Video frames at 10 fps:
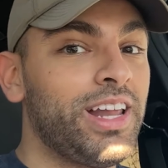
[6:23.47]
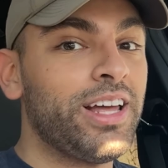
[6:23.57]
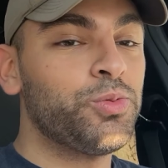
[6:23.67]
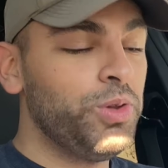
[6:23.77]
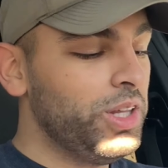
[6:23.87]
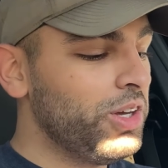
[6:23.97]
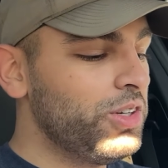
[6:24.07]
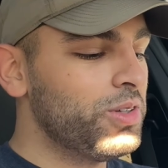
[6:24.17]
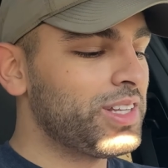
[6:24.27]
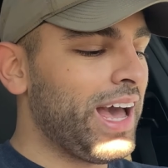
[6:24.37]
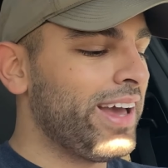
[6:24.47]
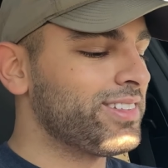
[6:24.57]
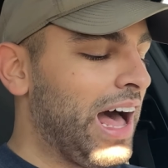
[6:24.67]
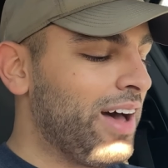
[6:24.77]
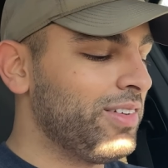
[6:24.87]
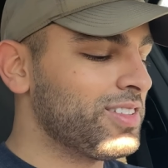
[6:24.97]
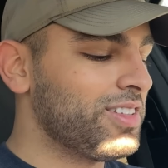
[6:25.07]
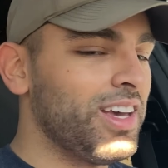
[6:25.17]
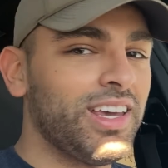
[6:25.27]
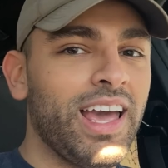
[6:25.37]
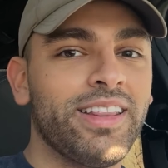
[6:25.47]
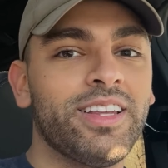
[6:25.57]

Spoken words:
that's really good news, guys. Obviously, again,